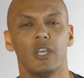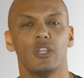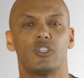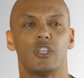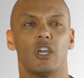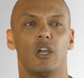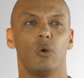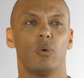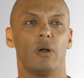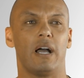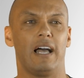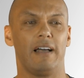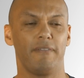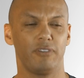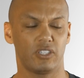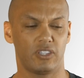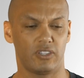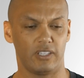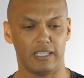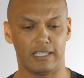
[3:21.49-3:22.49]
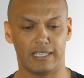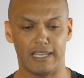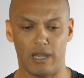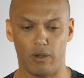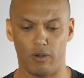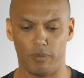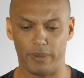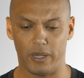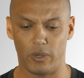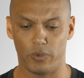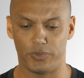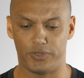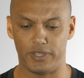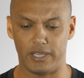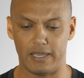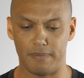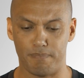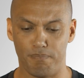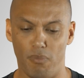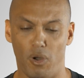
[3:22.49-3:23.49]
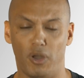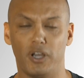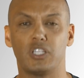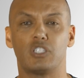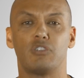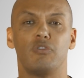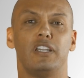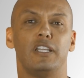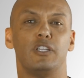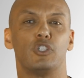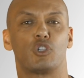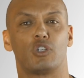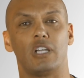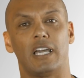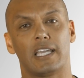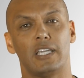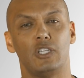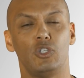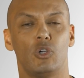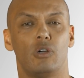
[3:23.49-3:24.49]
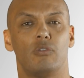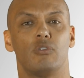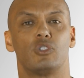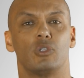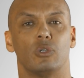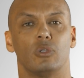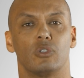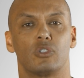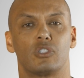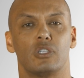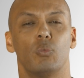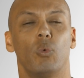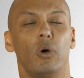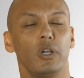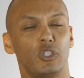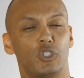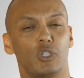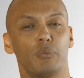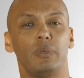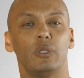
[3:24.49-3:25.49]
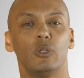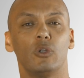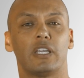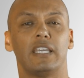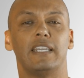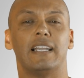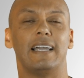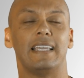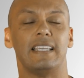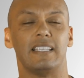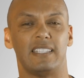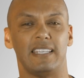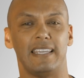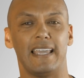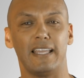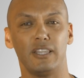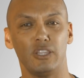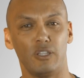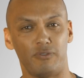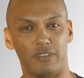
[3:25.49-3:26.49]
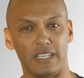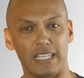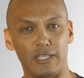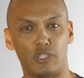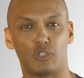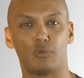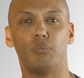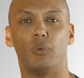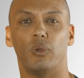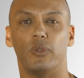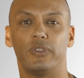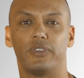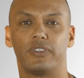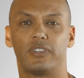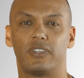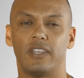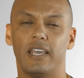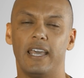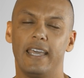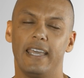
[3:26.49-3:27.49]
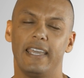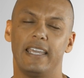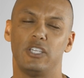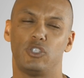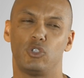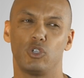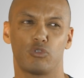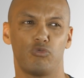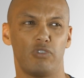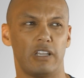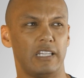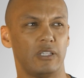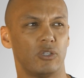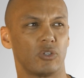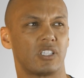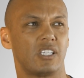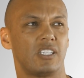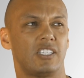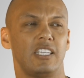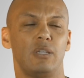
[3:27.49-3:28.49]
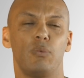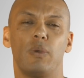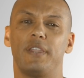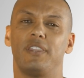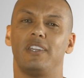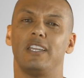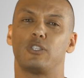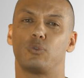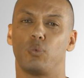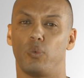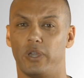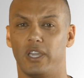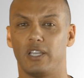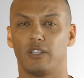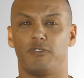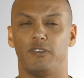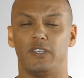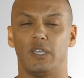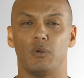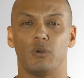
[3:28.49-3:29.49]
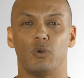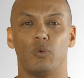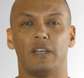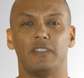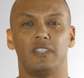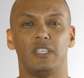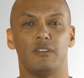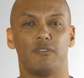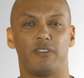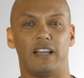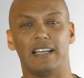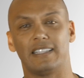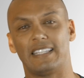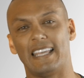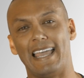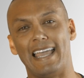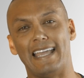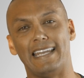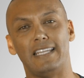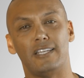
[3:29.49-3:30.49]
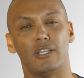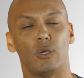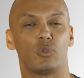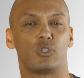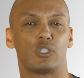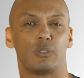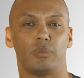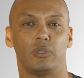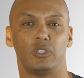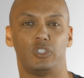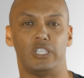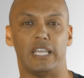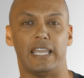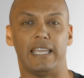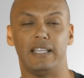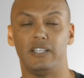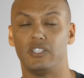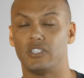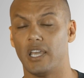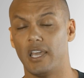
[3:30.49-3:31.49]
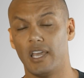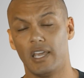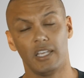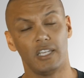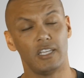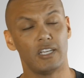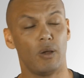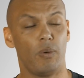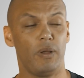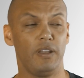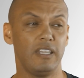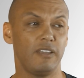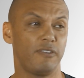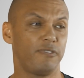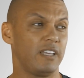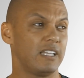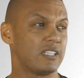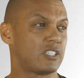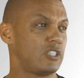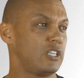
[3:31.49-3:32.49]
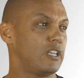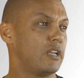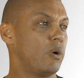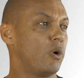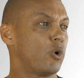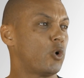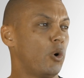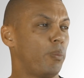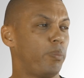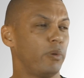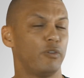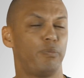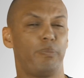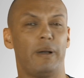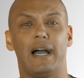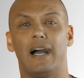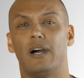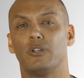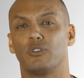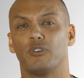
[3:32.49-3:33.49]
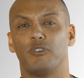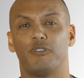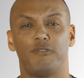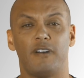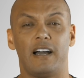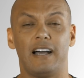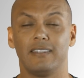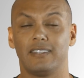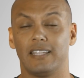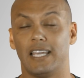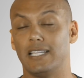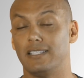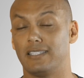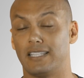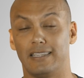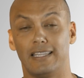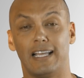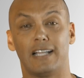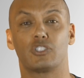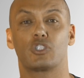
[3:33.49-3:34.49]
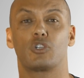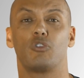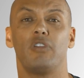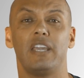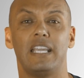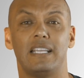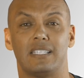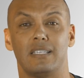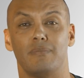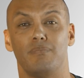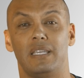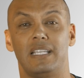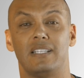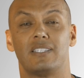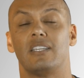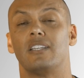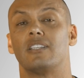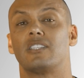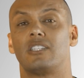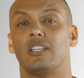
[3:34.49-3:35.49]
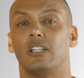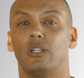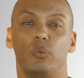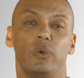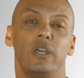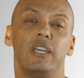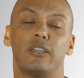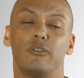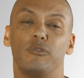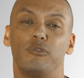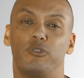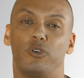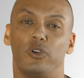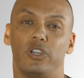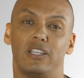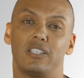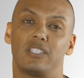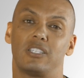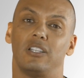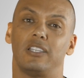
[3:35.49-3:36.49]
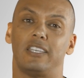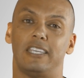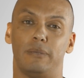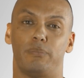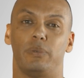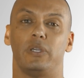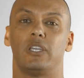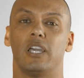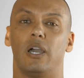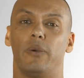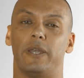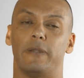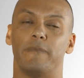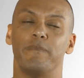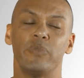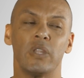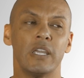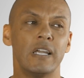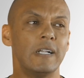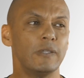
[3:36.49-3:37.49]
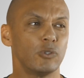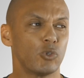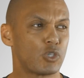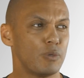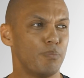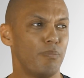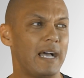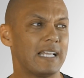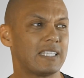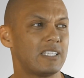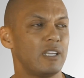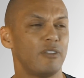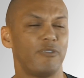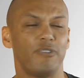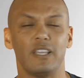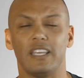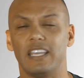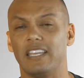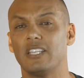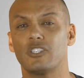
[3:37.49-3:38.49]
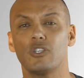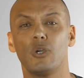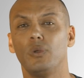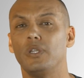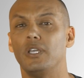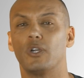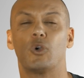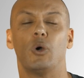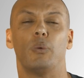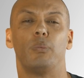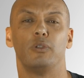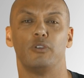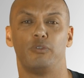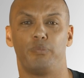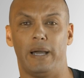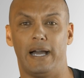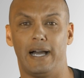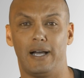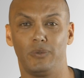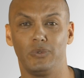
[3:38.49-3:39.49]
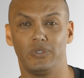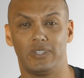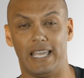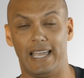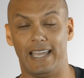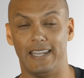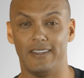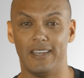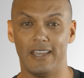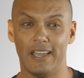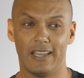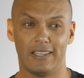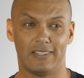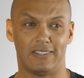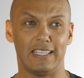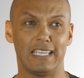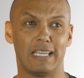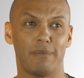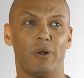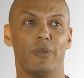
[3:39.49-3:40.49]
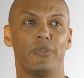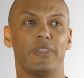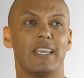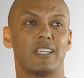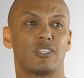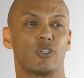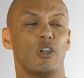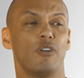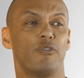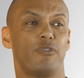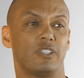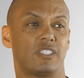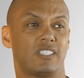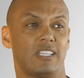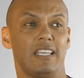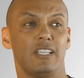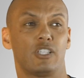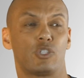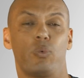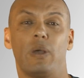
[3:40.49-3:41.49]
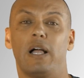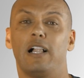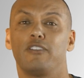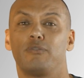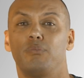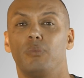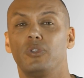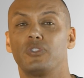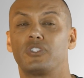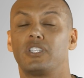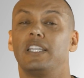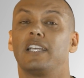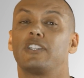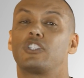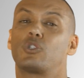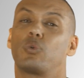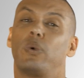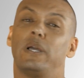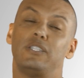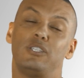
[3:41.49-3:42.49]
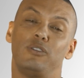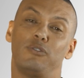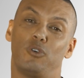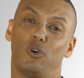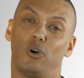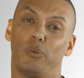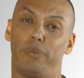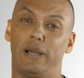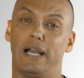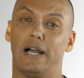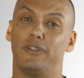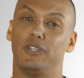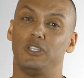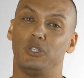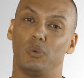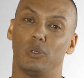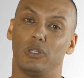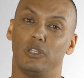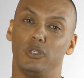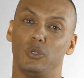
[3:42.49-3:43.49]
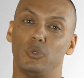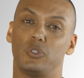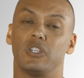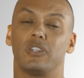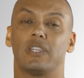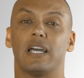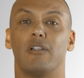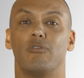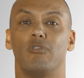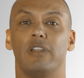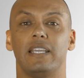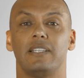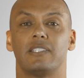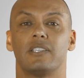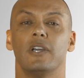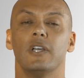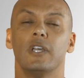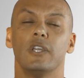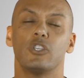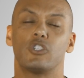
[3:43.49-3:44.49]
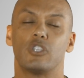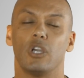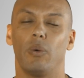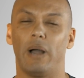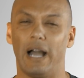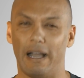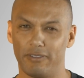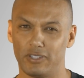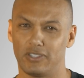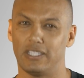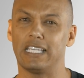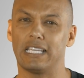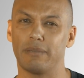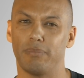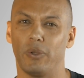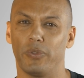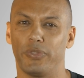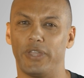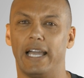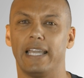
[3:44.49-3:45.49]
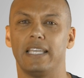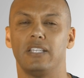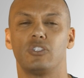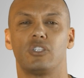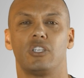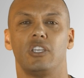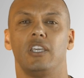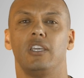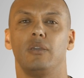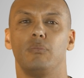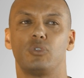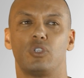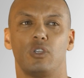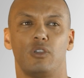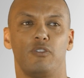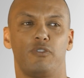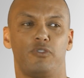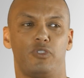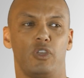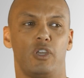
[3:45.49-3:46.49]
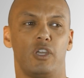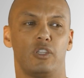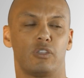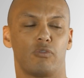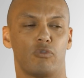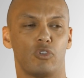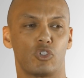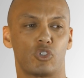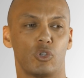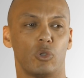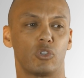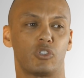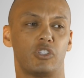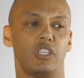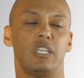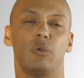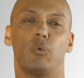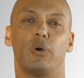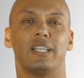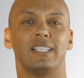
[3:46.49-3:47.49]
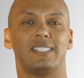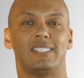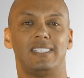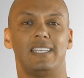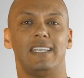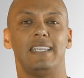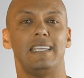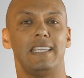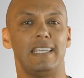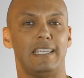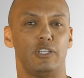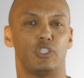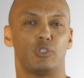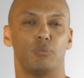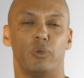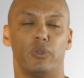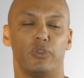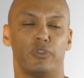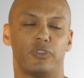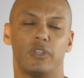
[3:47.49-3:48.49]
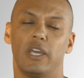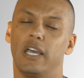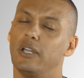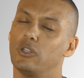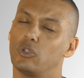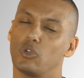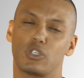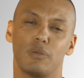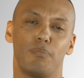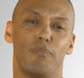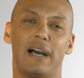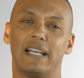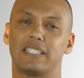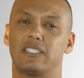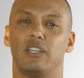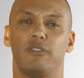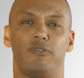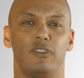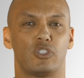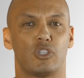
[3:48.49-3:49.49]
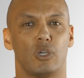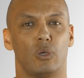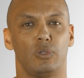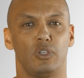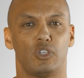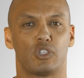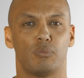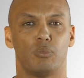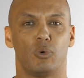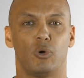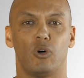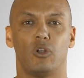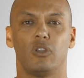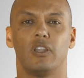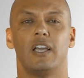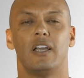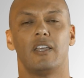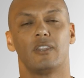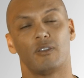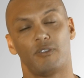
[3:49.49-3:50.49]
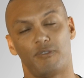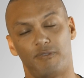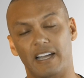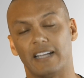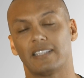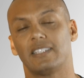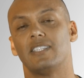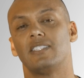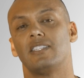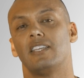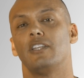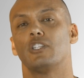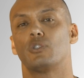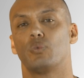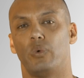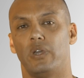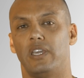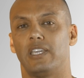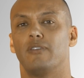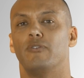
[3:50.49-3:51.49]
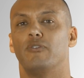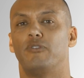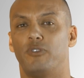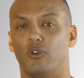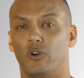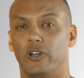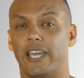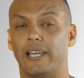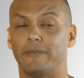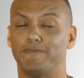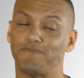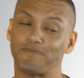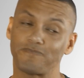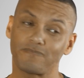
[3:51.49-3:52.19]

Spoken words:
So have a think now about the monitoring and tracking your results, and what you should be looking at is the end of each month is just really look to see whether it's worked for you or whether you've had any noticeable change. You know, and if that's, you know, a couple of pounds of fat, then that's great. It means that it's still working for you and still keep it going. Doesn't matter if it is only a couple of pounds, then think about this over, say, 12 months, and that's 24 pounds that you will lose at that rate. So have a think about that in terms of the results that you want to see each month. Doesn't matter if it's only small, the fact is that it's working for you.